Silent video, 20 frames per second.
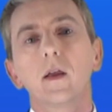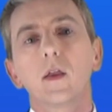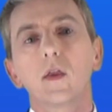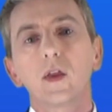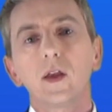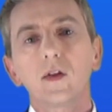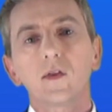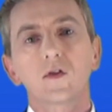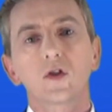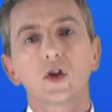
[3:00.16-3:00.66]

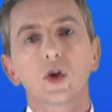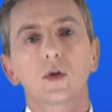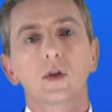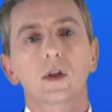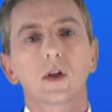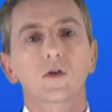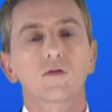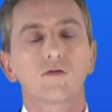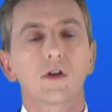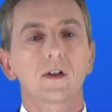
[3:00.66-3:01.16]
This student
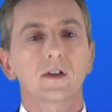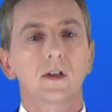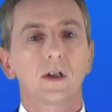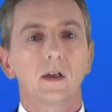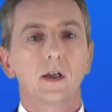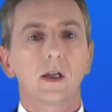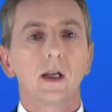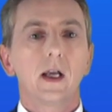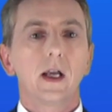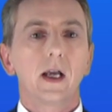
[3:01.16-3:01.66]
has
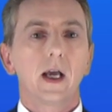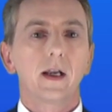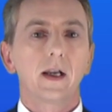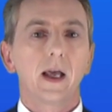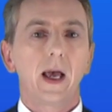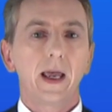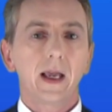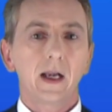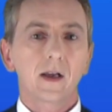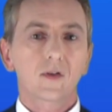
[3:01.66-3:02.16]
written,
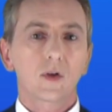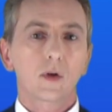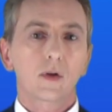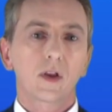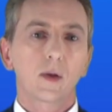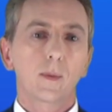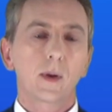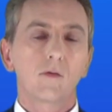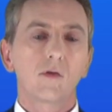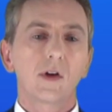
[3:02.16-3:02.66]
an
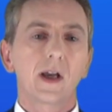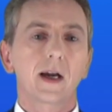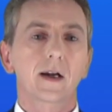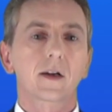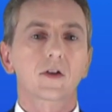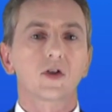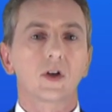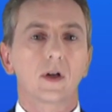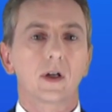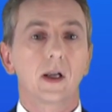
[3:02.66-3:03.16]
exothermic
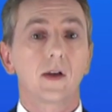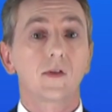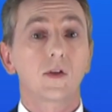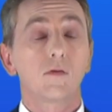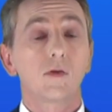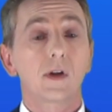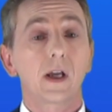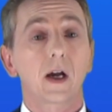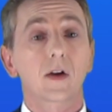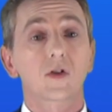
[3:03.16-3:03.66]
reaction is a
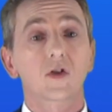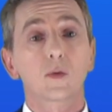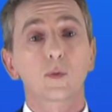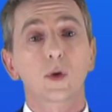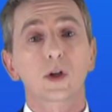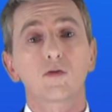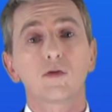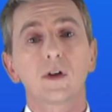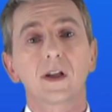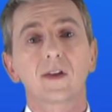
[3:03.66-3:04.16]
reaction which